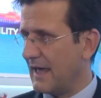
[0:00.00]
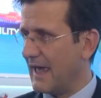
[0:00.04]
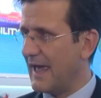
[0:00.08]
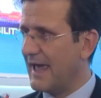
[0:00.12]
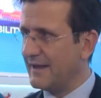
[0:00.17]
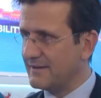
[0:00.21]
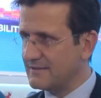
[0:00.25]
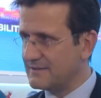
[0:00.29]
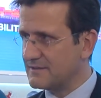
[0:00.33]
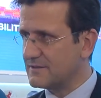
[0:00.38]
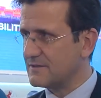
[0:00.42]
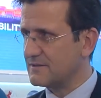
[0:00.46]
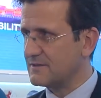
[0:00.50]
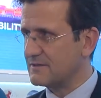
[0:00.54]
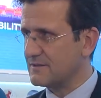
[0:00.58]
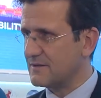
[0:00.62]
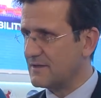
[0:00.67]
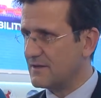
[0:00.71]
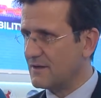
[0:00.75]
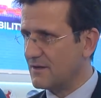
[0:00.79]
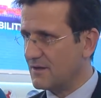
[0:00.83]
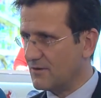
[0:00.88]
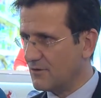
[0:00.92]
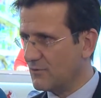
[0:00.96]
and
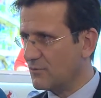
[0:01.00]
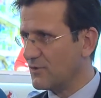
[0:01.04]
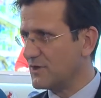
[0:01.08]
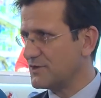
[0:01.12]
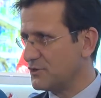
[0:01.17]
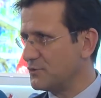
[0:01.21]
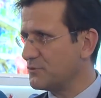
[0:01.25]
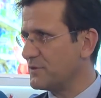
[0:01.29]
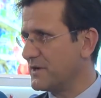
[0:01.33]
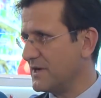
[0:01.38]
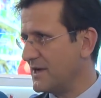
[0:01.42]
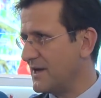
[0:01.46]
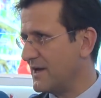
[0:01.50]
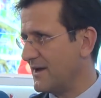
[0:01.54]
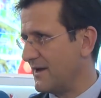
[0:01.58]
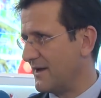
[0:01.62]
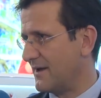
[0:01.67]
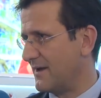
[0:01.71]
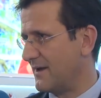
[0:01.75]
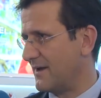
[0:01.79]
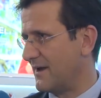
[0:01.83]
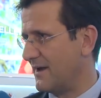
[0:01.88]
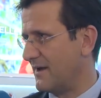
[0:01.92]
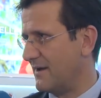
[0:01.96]
what you
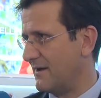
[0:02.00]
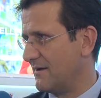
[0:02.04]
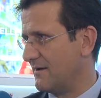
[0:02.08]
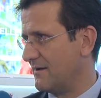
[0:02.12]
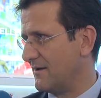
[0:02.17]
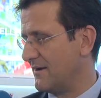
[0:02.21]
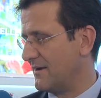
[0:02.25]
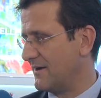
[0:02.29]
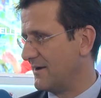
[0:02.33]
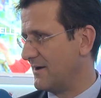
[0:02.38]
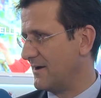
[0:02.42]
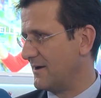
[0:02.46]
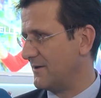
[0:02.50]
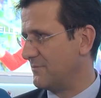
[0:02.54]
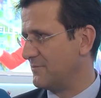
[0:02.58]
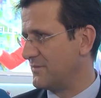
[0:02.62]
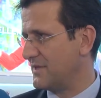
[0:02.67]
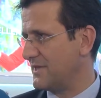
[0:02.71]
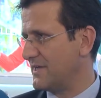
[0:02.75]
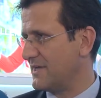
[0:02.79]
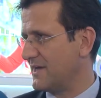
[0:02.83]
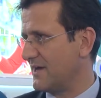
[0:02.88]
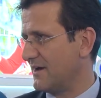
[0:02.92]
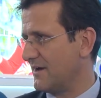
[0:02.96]
will
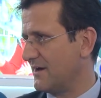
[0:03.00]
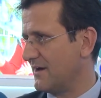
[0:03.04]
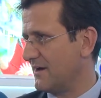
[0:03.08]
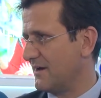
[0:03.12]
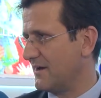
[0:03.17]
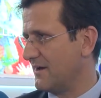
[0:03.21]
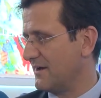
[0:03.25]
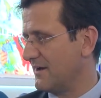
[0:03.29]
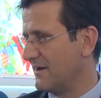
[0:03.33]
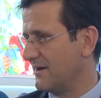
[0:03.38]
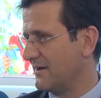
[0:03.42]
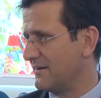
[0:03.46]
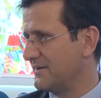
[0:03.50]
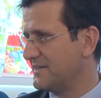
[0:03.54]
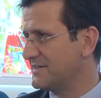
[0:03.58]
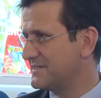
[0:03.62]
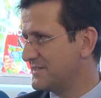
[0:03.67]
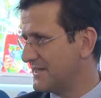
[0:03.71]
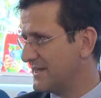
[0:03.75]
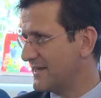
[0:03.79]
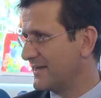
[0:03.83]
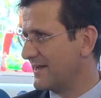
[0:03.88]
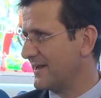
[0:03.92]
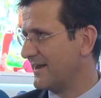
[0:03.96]
be
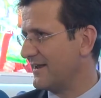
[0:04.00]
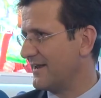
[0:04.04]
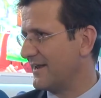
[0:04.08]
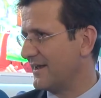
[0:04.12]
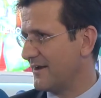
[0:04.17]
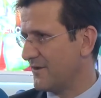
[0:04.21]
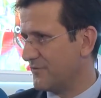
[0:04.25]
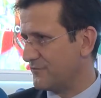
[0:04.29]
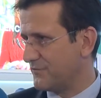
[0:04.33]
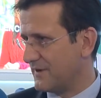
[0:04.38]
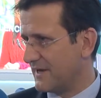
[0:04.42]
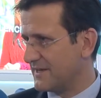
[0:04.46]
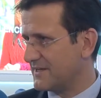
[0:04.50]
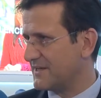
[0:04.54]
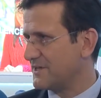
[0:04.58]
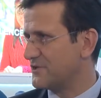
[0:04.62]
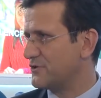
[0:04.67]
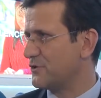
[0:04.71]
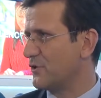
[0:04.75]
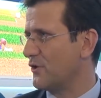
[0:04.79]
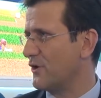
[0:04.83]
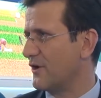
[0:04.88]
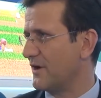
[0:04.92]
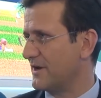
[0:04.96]
eating and find
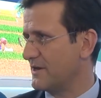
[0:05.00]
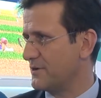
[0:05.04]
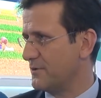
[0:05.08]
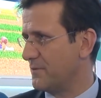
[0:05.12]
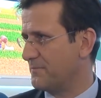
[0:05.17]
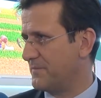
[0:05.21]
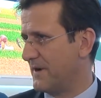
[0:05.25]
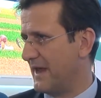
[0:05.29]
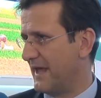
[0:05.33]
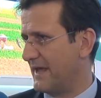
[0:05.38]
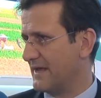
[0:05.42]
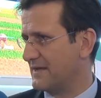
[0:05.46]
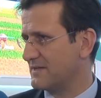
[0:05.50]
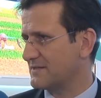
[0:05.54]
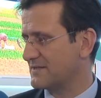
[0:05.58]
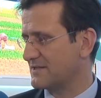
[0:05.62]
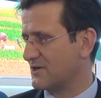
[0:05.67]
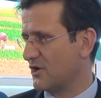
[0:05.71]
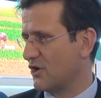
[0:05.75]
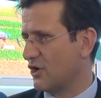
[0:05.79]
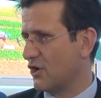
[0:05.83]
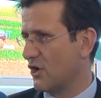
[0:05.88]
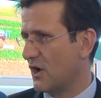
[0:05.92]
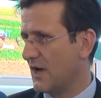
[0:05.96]
in your plate.
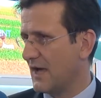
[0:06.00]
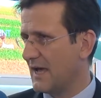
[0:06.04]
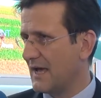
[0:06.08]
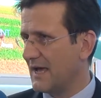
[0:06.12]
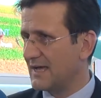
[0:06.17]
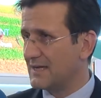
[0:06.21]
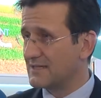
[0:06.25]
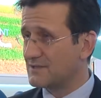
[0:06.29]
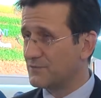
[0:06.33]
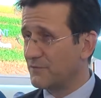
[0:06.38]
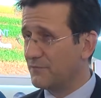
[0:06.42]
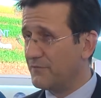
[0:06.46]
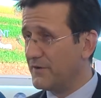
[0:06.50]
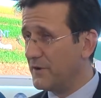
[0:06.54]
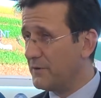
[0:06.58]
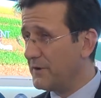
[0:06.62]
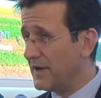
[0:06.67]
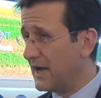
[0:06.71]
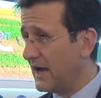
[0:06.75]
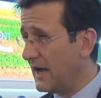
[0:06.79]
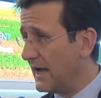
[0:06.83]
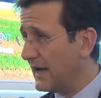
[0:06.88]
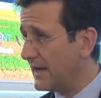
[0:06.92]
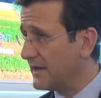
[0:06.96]
So it's a
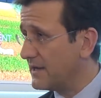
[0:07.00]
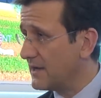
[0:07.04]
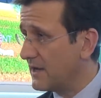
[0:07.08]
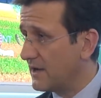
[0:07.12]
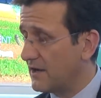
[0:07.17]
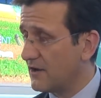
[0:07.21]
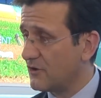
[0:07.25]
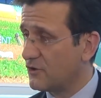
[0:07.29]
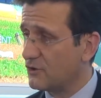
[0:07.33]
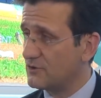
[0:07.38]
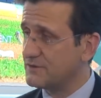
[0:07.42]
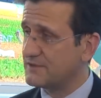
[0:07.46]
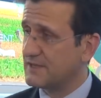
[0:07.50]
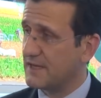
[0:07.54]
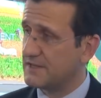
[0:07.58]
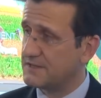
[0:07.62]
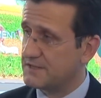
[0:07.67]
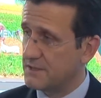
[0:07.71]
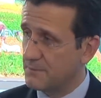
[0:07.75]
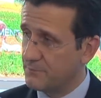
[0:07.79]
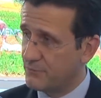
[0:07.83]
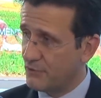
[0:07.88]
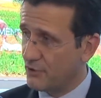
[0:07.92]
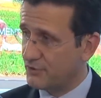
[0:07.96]
very high
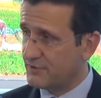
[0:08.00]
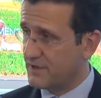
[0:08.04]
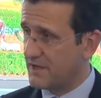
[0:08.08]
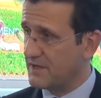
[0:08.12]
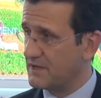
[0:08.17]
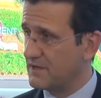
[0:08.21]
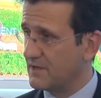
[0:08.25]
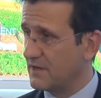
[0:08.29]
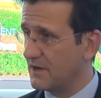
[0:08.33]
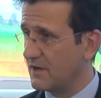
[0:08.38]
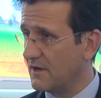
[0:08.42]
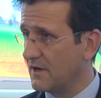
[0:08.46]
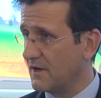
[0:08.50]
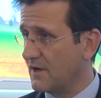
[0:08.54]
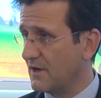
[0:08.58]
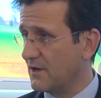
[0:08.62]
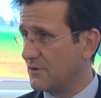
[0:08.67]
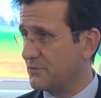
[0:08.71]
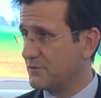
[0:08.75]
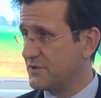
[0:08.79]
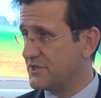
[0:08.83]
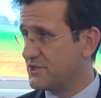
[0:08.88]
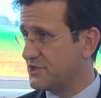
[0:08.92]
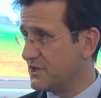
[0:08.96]
content in protein,
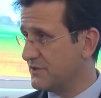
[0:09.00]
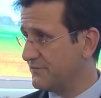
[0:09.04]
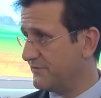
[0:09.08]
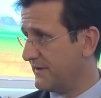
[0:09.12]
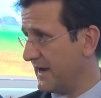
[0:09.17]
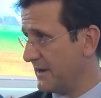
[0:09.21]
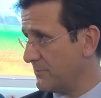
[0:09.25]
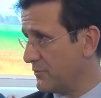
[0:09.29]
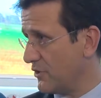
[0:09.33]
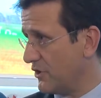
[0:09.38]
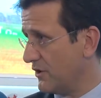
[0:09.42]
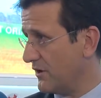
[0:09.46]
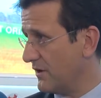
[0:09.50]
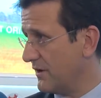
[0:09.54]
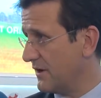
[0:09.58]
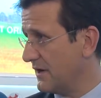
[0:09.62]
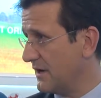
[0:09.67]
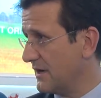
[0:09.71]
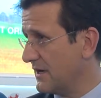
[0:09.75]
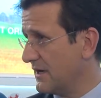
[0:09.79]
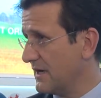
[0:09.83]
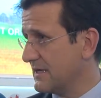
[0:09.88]
rich in fiber.